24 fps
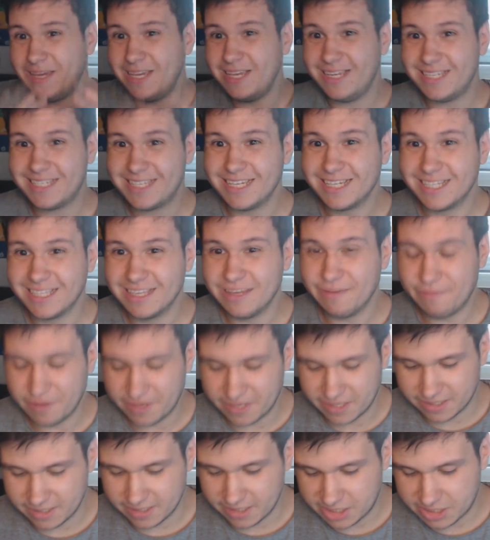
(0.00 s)

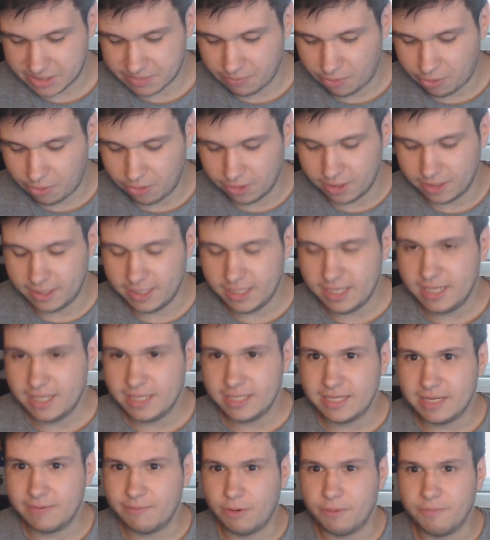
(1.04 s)
significantly smaller
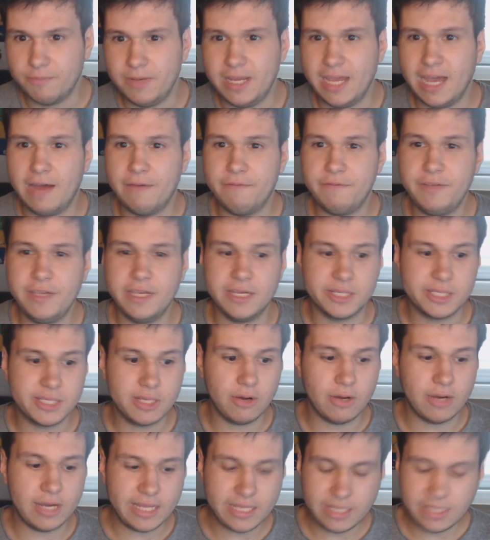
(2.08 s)
than what we have here. So
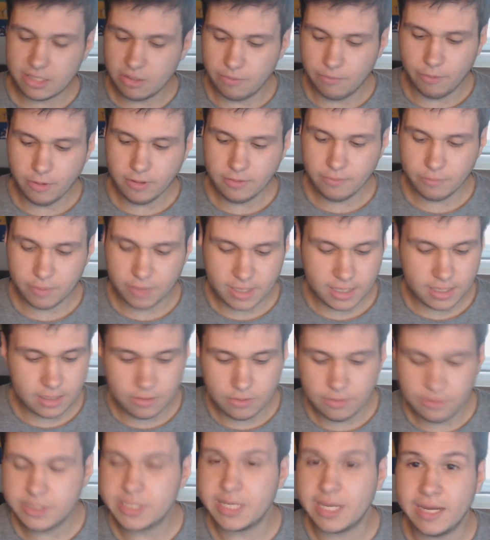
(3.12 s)
you wouldn't really
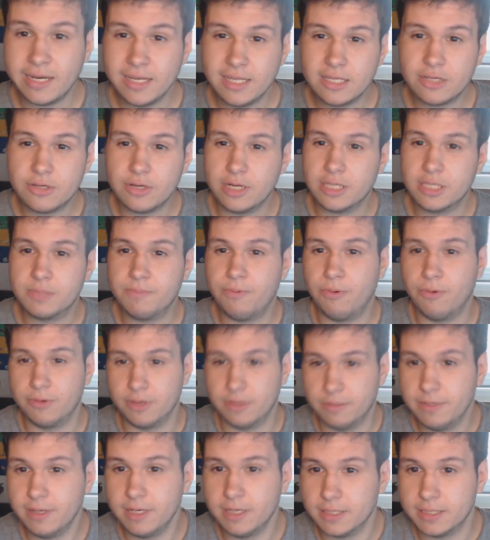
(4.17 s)
lose any
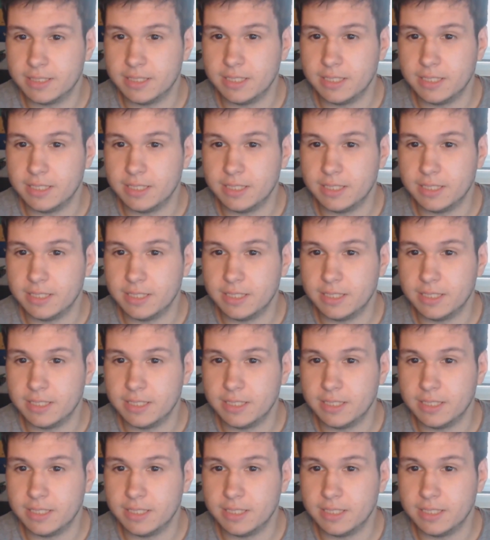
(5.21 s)
transportability